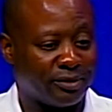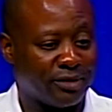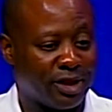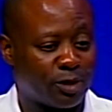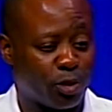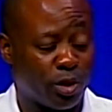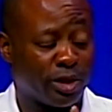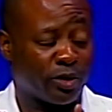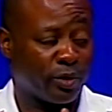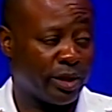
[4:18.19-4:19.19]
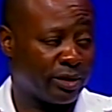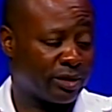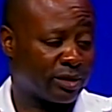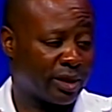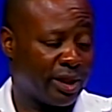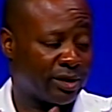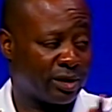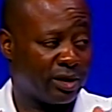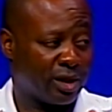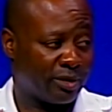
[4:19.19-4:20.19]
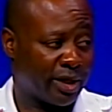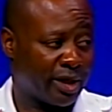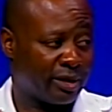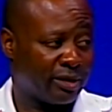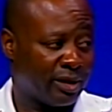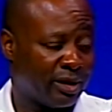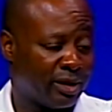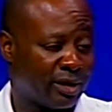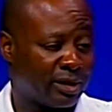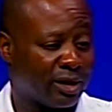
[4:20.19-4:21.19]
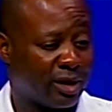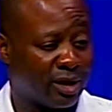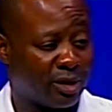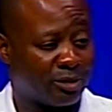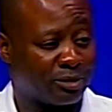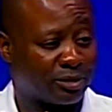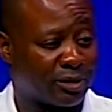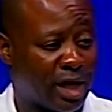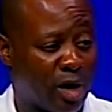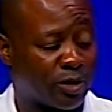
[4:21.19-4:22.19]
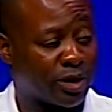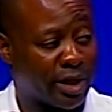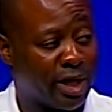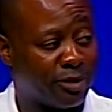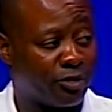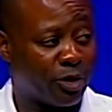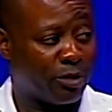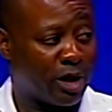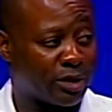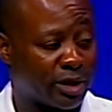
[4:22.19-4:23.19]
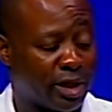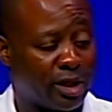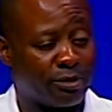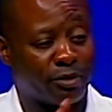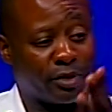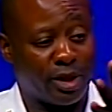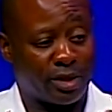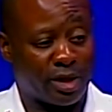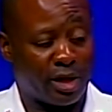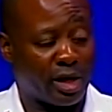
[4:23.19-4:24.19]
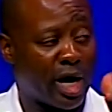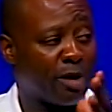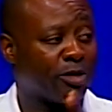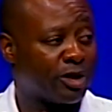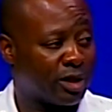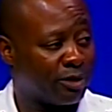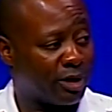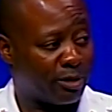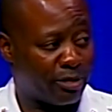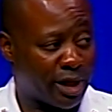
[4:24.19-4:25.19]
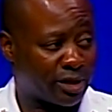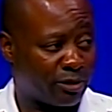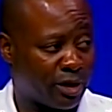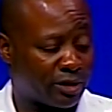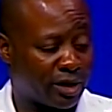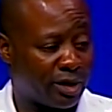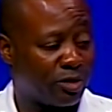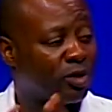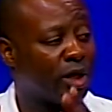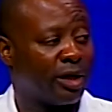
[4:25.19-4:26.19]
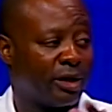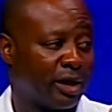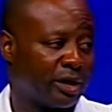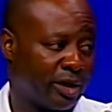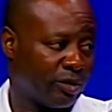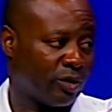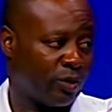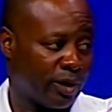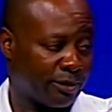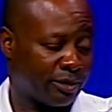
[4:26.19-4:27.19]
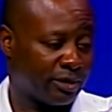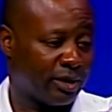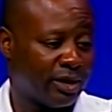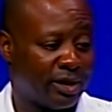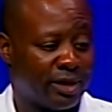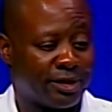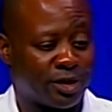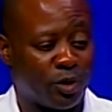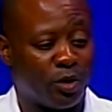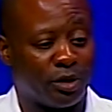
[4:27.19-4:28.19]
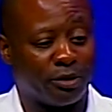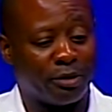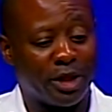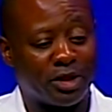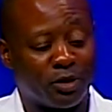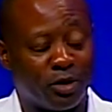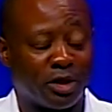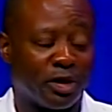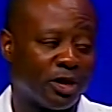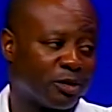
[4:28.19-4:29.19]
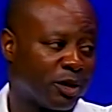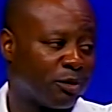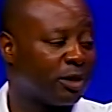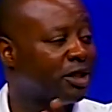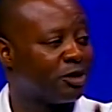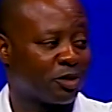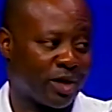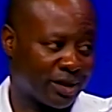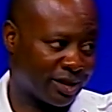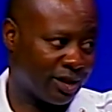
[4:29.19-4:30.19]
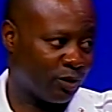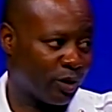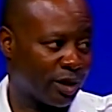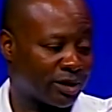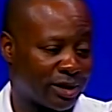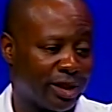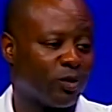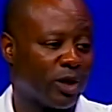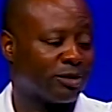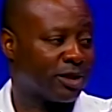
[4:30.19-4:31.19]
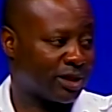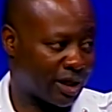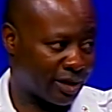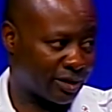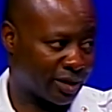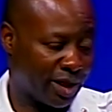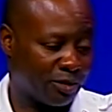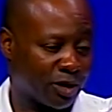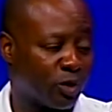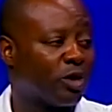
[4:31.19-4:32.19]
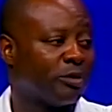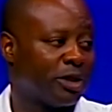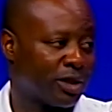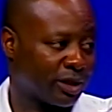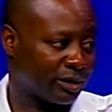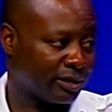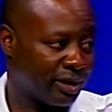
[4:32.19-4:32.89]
Sporting arenas, NCAA, our stadium, football stadium, inside our hyper gym, our basketball stadium, you cannot carry a weapon. So we want to make sure we encourage people, please don't try to sneak weapons inside the stadium, because we're going to be checking.